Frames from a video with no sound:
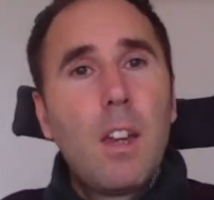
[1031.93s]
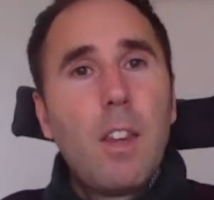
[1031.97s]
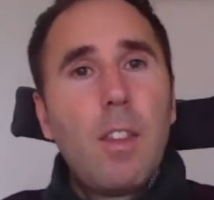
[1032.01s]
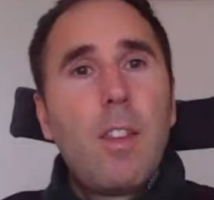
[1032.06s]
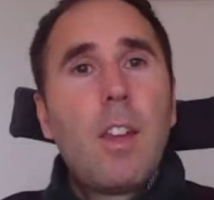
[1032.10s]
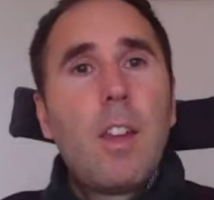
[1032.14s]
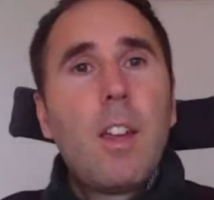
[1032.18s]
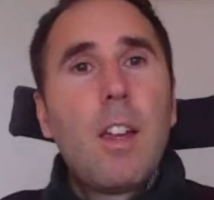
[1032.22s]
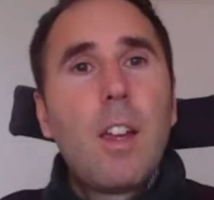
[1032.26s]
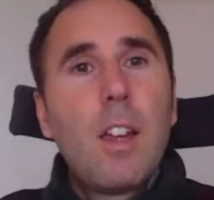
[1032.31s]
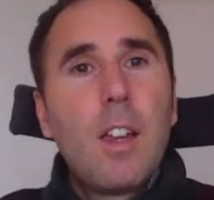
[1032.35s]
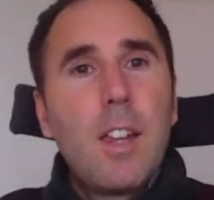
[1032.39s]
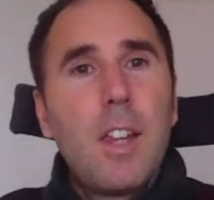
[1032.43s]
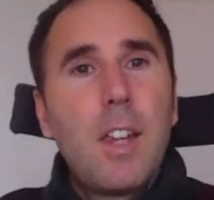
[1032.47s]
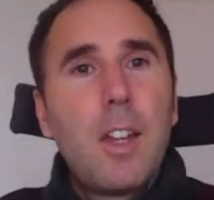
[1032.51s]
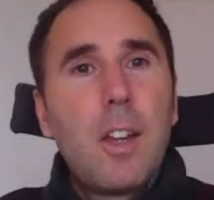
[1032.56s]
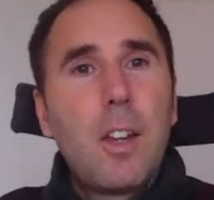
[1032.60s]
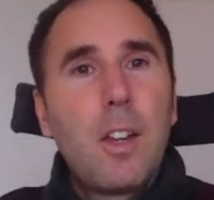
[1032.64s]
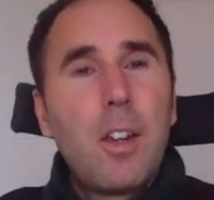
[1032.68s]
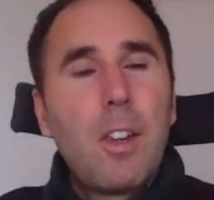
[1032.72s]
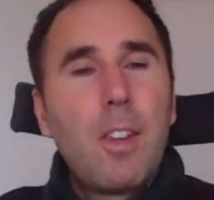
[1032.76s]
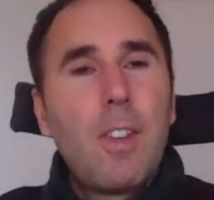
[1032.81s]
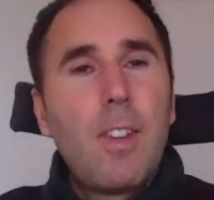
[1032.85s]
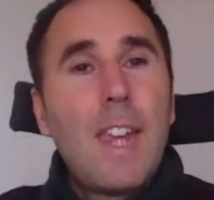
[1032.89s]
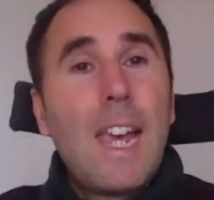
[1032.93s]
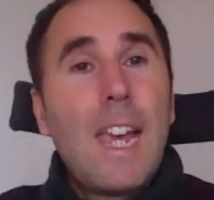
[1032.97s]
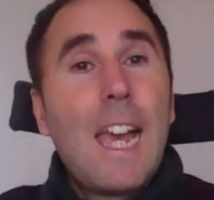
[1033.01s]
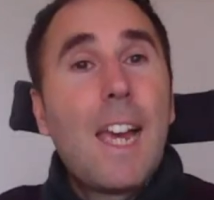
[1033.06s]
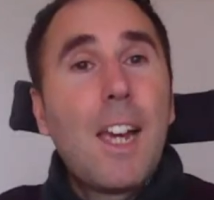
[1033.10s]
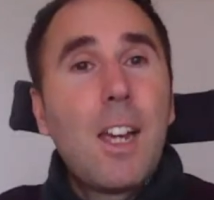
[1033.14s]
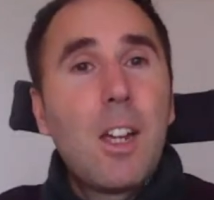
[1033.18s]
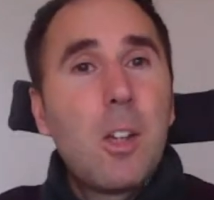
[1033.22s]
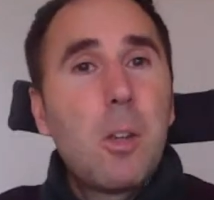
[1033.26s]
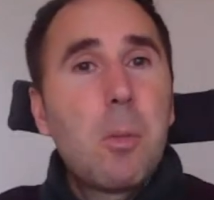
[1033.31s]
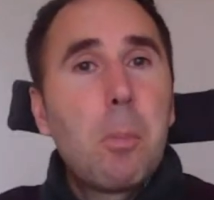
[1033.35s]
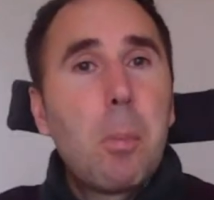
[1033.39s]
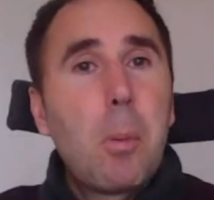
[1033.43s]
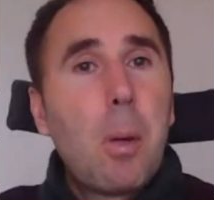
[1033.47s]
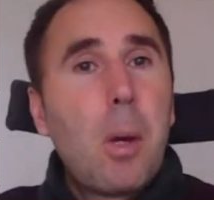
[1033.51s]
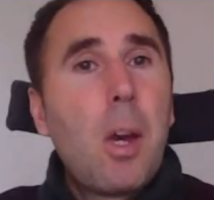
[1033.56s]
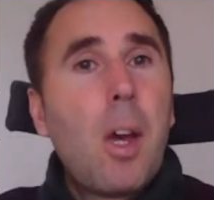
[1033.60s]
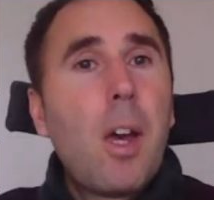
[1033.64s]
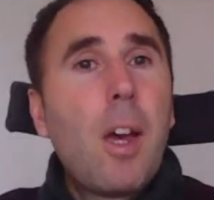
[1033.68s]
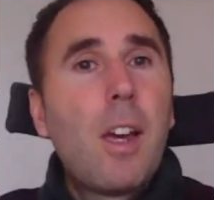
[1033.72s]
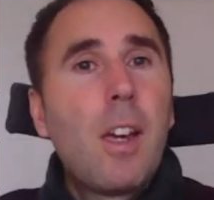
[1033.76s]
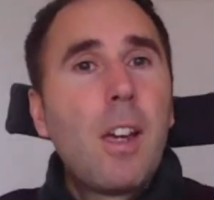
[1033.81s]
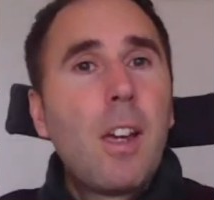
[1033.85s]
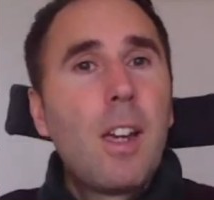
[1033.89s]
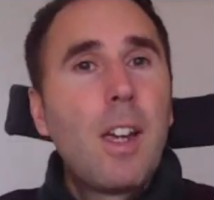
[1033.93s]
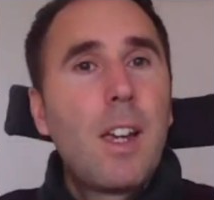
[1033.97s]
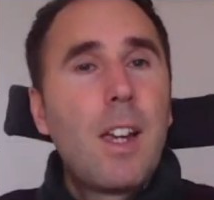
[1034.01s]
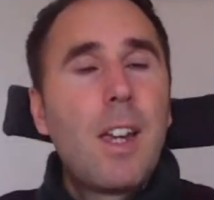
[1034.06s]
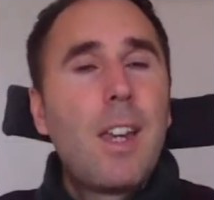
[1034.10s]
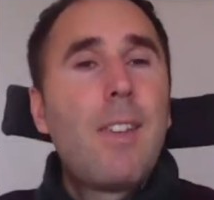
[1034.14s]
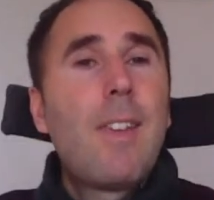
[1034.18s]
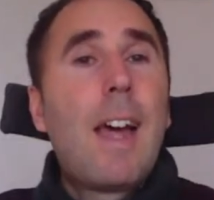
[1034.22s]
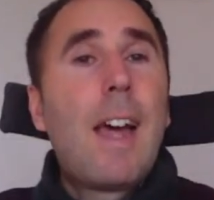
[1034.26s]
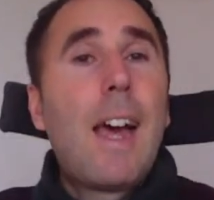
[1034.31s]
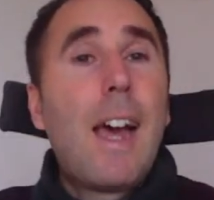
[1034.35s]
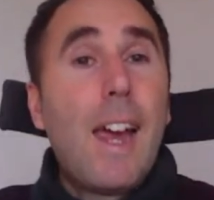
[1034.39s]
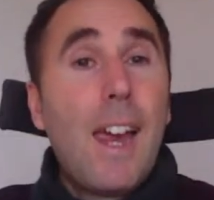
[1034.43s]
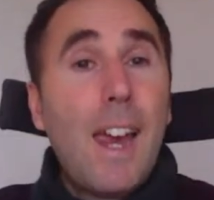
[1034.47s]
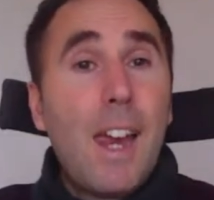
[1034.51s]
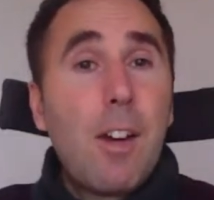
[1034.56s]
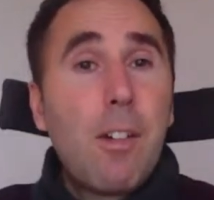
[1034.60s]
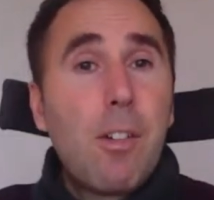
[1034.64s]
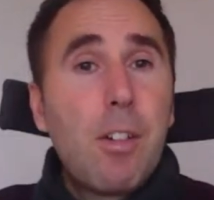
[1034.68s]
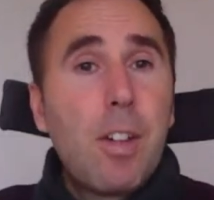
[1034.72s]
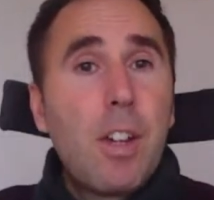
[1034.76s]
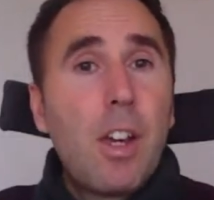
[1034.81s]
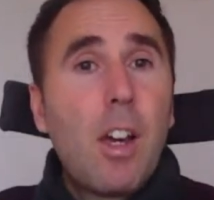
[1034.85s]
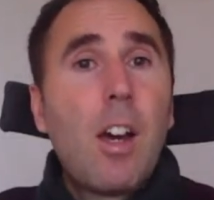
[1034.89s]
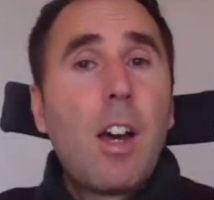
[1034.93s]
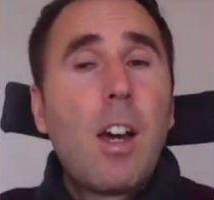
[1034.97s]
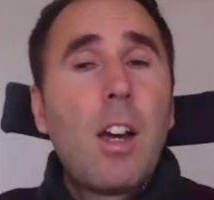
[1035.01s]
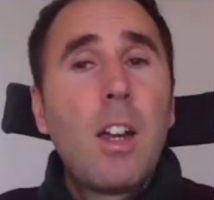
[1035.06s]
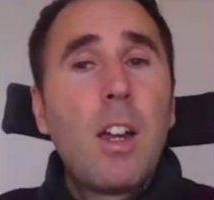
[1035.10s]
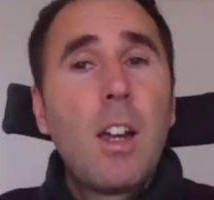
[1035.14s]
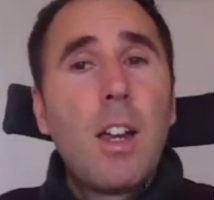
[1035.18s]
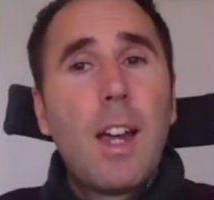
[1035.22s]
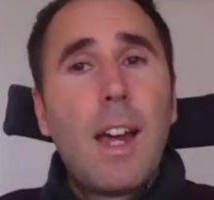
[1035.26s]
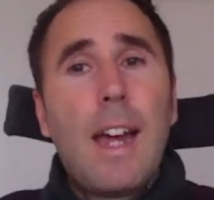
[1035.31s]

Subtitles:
the expert in that area,